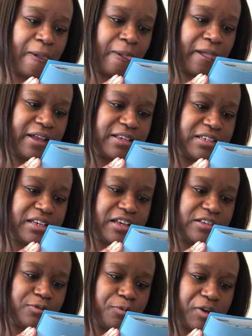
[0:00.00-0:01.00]
It
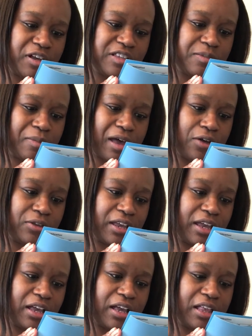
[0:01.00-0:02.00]
says rinse mouth
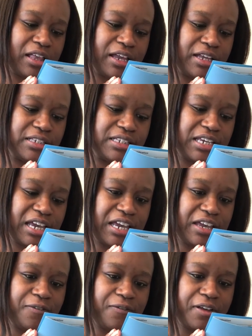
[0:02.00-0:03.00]
and clean
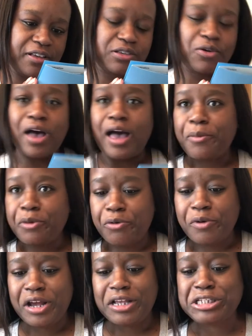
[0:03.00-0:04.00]
teeth. So I'm
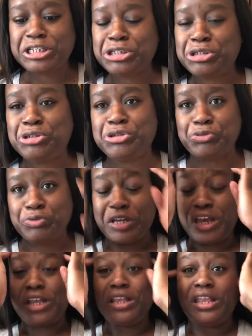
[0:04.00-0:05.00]
ready to do
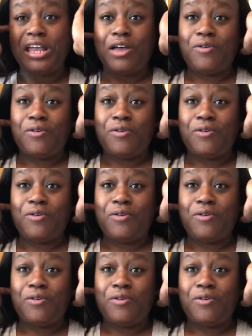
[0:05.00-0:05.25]
that now.